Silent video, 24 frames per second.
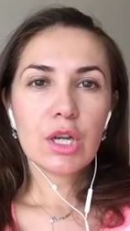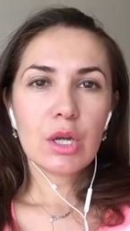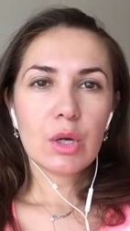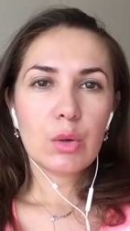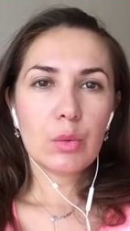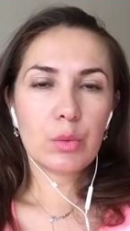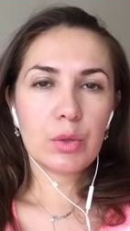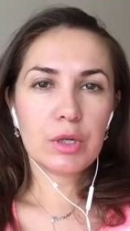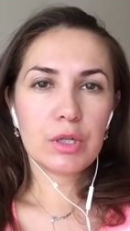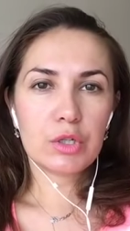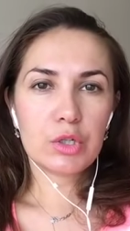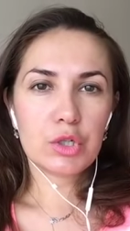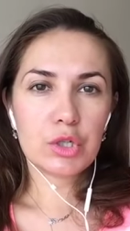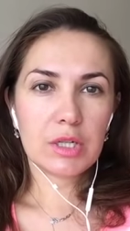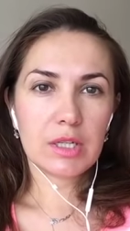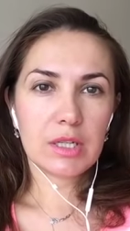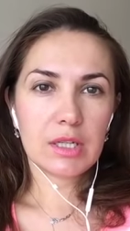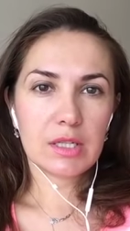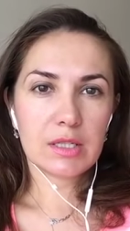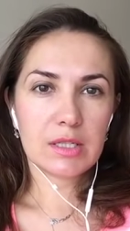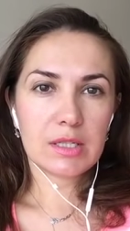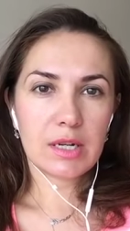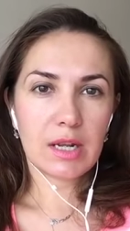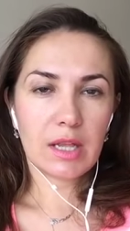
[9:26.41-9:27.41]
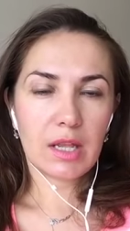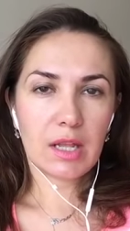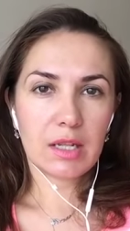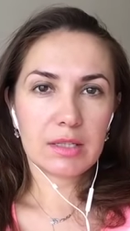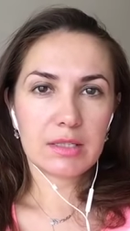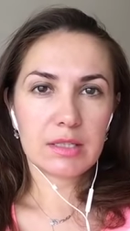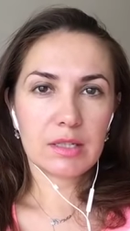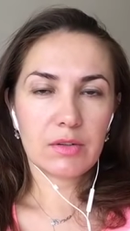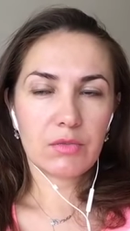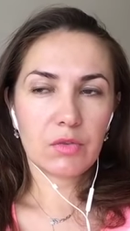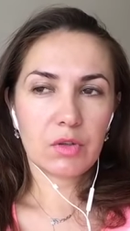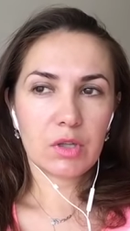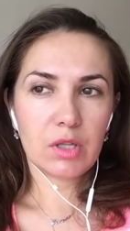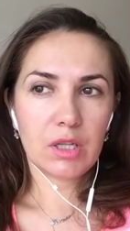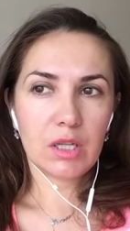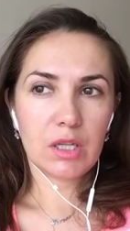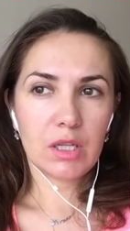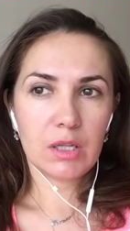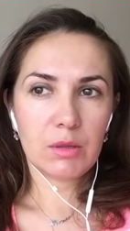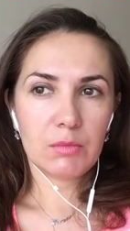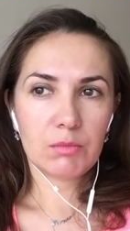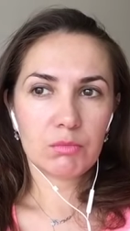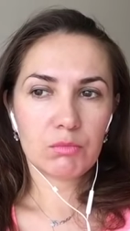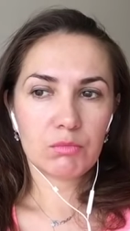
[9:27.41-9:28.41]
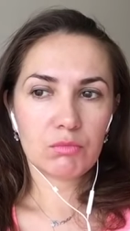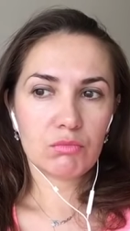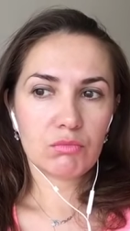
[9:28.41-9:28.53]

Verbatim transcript: which is relatively